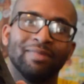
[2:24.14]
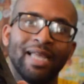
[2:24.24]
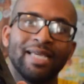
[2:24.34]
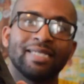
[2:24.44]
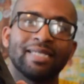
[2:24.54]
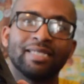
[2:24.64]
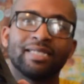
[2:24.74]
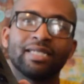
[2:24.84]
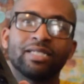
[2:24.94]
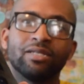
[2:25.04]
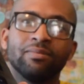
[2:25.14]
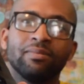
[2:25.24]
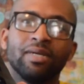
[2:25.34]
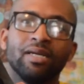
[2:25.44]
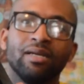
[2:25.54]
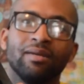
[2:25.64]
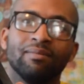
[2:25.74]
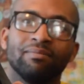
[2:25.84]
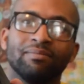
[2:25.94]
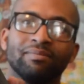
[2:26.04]
lacing system?
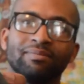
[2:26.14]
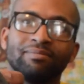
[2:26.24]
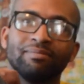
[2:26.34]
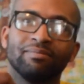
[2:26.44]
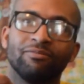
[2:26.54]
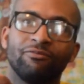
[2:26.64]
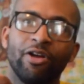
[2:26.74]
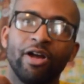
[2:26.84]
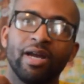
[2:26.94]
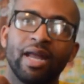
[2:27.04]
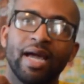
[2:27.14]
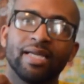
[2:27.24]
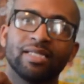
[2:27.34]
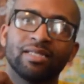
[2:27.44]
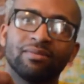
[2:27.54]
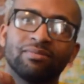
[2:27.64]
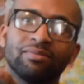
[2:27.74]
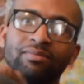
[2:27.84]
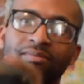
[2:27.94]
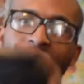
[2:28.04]
Very nice.
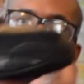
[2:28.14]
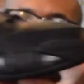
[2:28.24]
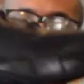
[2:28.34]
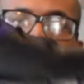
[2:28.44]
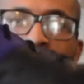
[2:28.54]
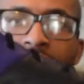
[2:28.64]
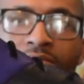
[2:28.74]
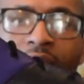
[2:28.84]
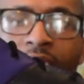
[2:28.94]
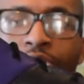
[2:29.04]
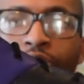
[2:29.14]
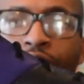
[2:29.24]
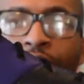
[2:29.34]
Make this shoe